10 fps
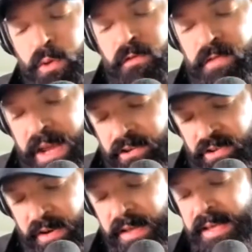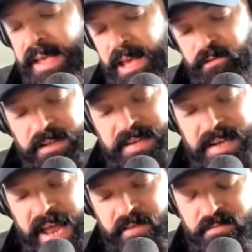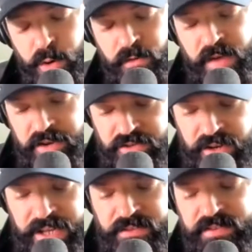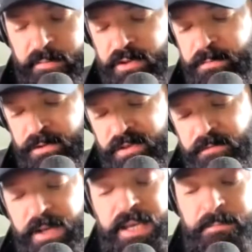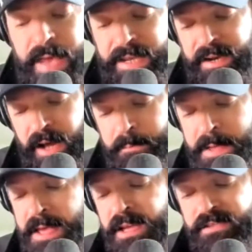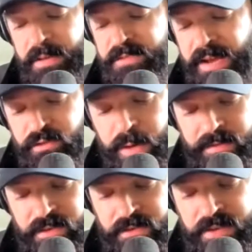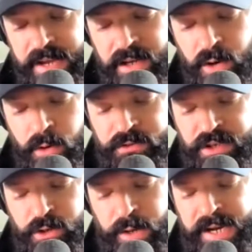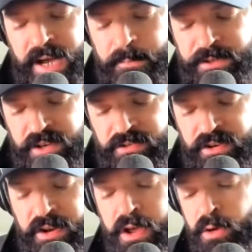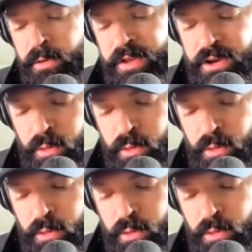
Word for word: motivation. If he didn't have motivation against someone specific, he made it up. Sometimes we have to set goals and create competition within